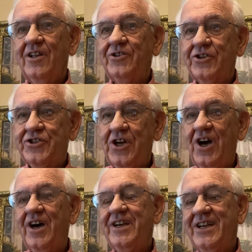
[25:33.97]
the
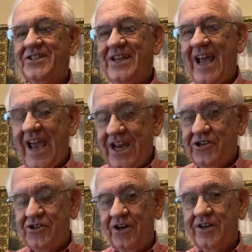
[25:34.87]
Son is the
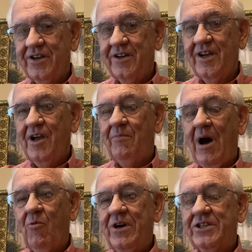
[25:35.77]
agent
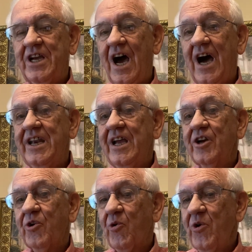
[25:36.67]
by which God
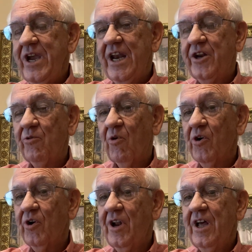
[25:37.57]
created the
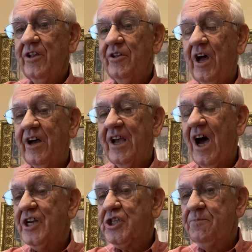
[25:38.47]
world. The,
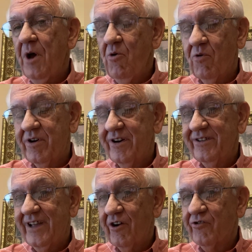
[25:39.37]
God spoke.
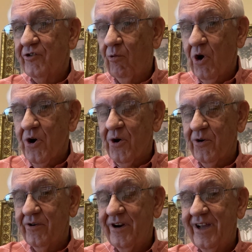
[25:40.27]
There's the
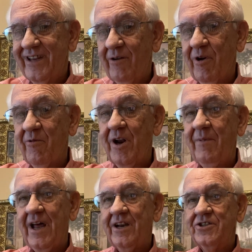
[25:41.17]
Word that we read
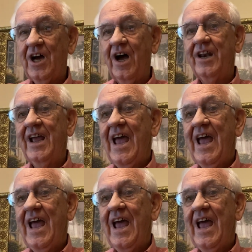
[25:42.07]
about in John.